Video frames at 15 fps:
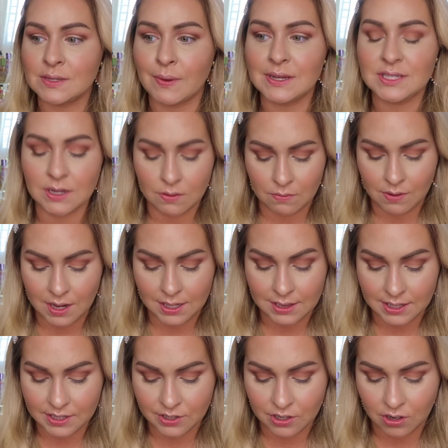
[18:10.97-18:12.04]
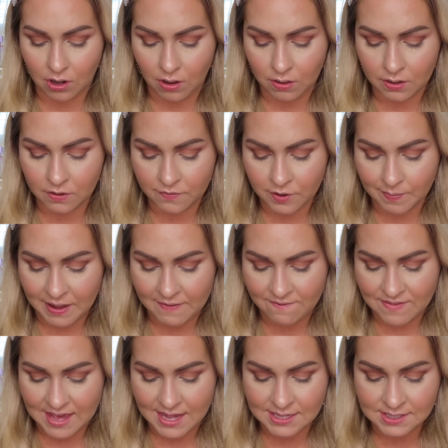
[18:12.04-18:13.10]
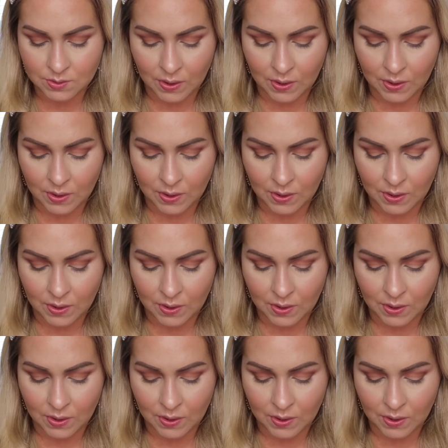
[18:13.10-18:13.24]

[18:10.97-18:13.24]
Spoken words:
so I don't want glitter all over my face.